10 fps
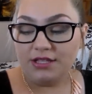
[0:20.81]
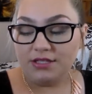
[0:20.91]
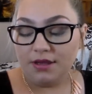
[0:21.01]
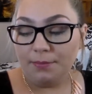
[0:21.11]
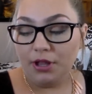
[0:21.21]
It's
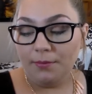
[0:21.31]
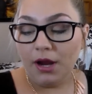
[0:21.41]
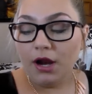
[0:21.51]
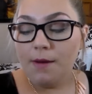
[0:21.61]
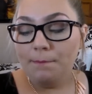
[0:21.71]
the
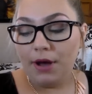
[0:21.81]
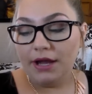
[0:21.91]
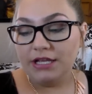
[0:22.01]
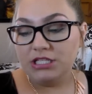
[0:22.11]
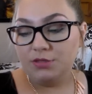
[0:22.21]
Plumera
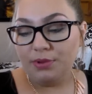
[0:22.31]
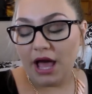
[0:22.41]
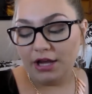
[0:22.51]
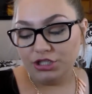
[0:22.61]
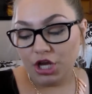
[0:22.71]
Body
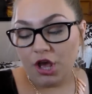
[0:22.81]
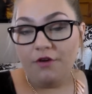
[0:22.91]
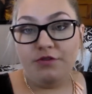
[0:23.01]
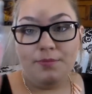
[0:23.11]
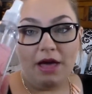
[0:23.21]
Splash
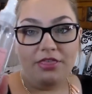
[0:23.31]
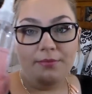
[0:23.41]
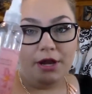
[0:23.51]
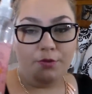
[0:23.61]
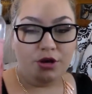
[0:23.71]
from Bath and
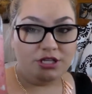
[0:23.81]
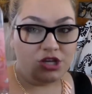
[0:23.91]
Body Works,